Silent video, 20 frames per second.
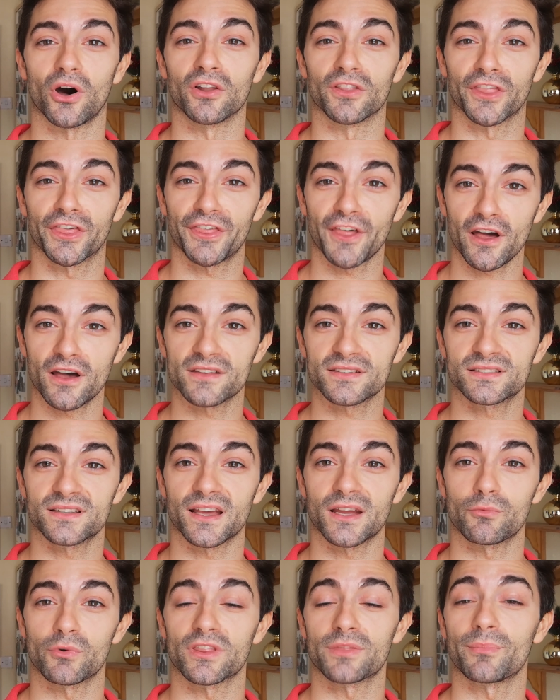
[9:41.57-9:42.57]
on
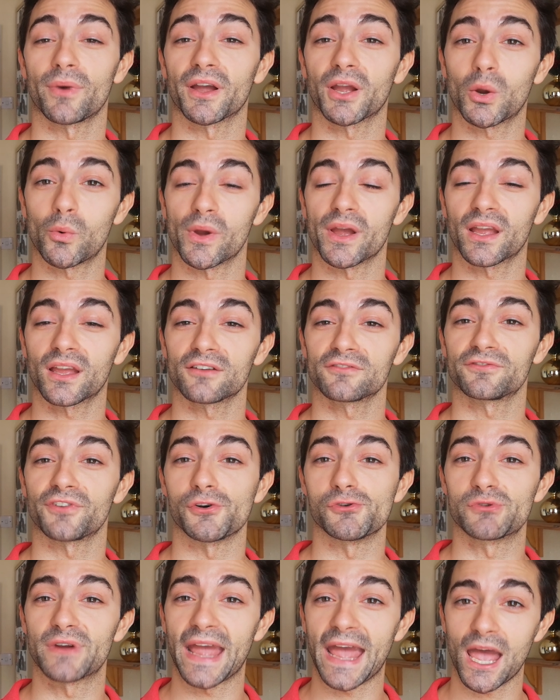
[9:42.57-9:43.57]
Thursday with my quick
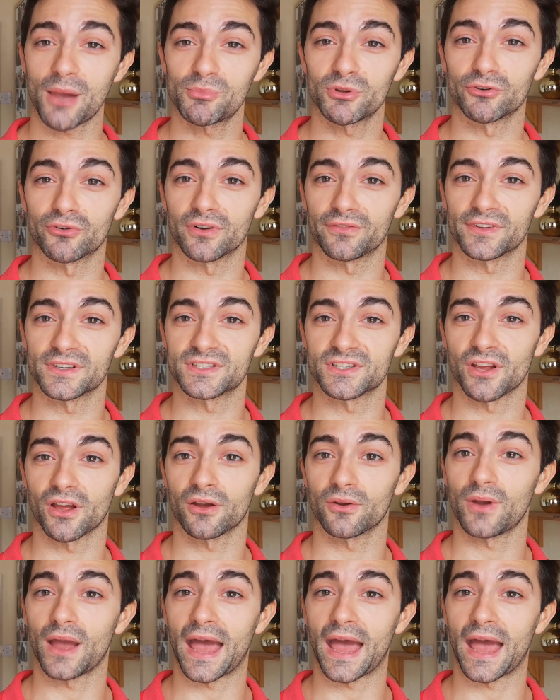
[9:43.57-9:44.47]
vocabulary video,